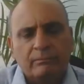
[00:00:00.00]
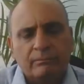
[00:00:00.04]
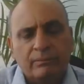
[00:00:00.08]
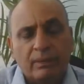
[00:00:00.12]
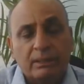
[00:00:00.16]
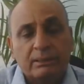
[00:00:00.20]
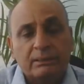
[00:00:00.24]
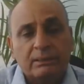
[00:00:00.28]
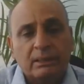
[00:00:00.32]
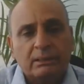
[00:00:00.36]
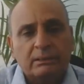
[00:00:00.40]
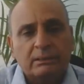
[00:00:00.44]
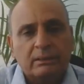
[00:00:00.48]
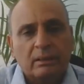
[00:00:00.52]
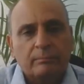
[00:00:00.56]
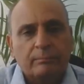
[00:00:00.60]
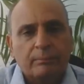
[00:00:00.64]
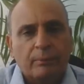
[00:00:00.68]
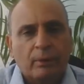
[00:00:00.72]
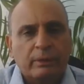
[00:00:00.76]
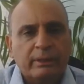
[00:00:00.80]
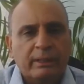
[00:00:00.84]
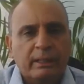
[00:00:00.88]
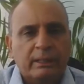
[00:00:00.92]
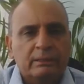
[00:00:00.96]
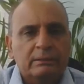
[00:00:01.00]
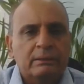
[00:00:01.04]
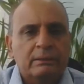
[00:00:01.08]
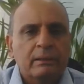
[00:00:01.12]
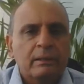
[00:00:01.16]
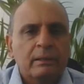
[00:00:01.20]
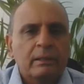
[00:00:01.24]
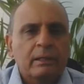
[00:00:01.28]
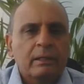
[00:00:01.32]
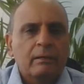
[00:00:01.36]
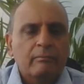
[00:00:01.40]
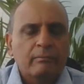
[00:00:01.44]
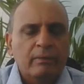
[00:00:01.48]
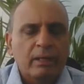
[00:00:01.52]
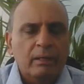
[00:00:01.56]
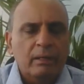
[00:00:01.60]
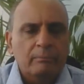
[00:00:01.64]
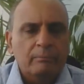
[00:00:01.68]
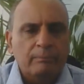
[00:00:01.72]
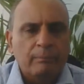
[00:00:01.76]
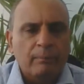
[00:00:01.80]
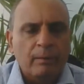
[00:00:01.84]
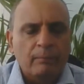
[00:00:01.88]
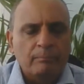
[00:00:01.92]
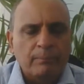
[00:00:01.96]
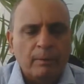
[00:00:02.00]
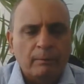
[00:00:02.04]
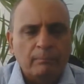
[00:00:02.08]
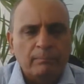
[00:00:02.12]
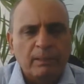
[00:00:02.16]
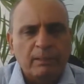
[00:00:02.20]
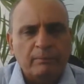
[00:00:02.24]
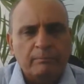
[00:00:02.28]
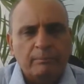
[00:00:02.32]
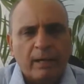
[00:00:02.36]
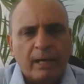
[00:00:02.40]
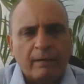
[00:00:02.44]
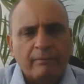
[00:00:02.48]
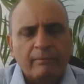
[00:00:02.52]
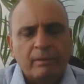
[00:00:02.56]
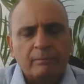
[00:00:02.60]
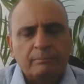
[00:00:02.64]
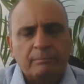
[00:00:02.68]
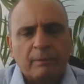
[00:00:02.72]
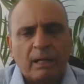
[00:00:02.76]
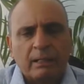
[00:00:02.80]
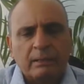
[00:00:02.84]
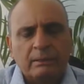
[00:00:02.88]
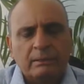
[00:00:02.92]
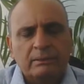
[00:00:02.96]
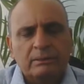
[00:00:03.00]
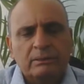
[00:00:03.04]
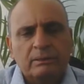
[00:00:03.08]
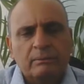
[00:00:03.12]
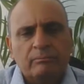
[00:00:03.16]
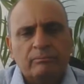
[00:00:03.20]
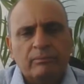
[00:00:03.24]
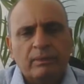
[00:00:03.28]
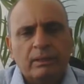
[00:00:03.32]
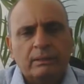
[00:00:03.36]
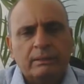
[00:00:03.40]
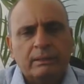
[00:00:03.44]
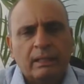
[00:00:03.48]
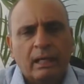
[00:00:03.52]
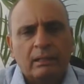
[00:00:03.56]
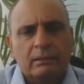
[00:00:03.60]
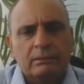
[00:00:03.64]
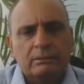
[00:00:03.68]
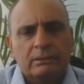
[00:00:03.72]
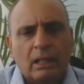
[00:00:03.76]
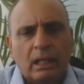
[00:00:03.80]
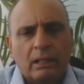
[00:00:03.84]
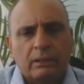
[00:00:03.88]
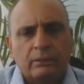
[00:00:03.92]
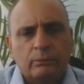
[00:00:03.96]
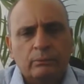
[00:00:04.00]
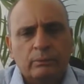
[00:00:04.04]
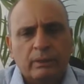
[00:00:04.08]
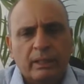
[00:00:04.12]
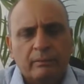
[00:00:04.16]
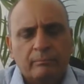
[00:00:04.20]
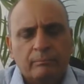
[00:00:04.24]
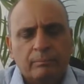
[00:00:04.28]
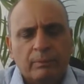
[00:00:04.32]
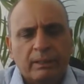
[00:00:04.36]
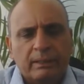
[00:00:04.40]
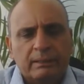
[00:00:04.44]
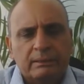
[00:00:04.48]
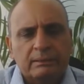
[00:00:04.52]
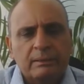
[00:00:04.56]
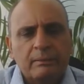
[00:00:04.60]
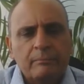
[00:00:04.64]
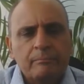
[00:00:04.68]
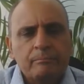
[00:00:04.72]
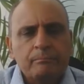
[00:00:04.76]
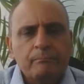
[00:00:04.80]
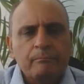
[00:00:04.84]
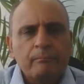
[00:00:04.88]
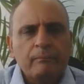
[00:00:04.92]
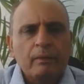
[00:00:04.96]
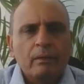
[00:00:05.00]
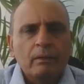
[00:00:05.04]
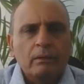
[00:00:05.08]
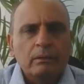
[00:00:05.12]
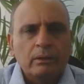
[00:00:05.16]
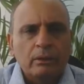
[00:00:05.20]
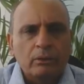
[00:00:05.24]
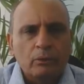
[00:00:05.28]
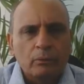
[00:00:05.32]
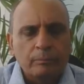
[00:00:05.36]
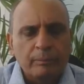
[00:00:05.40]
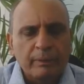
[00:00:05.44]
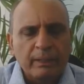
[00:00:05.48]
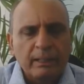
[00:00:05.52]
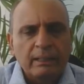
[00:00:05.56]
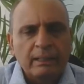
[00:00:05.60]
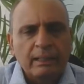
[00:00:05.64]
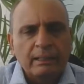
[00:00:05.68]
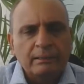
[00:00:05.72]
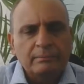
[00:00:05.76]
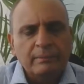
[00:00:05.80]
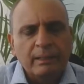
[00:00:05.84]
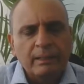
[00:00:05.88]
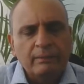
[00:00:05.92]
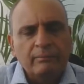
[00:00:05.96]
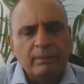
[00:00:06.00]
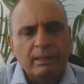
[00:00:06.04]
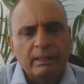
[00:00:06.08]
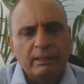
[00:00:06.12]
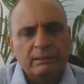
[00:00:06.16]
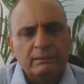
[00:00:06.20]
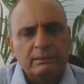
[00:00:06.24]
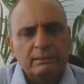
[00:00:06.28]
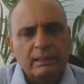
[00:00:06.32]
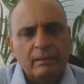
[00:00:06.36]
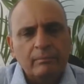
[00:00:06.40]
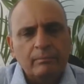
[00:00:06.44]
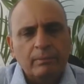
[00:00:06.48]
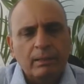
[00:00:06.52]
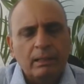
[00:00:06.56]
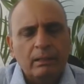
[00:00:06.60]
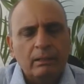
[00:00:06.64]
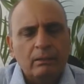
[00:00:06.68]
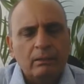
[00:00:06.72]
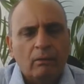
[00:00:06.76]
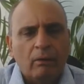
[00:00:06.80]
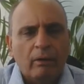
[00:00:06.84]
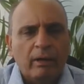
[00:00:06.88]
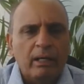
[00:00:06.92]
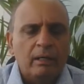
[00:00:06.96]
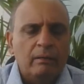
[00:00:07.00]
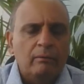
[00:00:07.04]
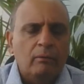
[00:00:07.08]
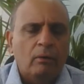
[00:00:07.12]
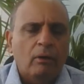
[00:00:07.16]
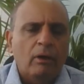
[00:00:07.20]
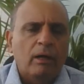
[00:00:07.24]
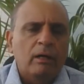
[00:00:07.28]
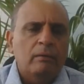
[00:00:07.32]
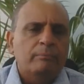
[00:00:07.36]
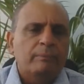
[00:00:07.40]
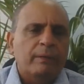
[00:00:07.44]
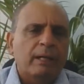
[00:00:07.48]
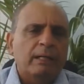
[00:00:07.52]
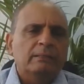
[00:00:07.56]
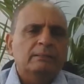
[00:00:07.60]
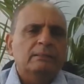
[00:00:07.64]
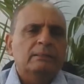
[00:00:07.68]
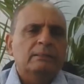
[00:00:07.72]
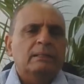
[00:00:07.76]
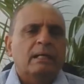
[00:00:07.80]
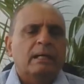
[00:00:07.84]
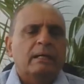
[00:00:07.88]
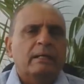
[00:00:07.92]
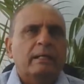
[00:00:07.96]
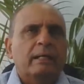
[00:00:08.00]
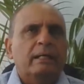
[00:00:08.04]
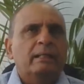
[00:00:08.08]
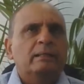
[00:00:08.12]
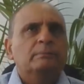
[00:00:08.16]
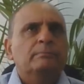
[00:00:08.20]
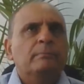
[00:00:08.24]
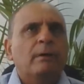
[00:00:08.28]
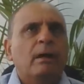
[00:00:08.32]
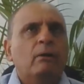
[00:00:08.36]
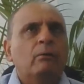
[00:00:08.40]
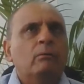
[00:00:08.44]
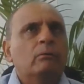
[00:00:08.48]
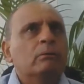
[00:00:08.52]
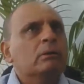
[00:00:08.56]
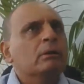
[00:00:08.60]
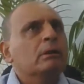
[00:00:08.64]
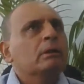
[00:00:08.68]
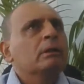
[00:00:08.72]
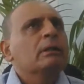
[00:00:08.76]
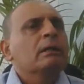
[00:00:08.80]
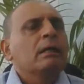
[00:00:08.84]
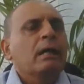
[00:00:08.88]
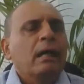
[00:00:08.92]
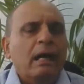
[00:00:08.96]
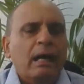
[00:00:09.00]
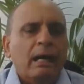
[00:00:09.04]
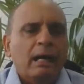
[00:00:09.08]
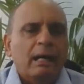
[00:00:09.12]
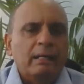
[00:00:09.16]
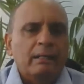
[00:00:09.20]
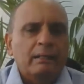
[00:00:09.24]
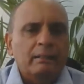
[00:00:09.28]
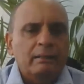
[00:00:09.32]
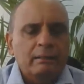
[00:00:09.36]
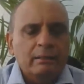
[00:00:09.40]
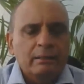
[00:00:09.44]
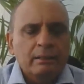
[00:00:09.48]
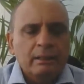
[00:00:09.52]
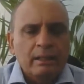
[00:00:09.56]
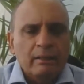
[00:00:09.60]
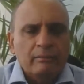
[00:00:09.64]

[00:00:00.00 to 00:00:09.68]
where public private partnership will start to take place. The rupee has been very stable. Oil prices are range bound, and if we do get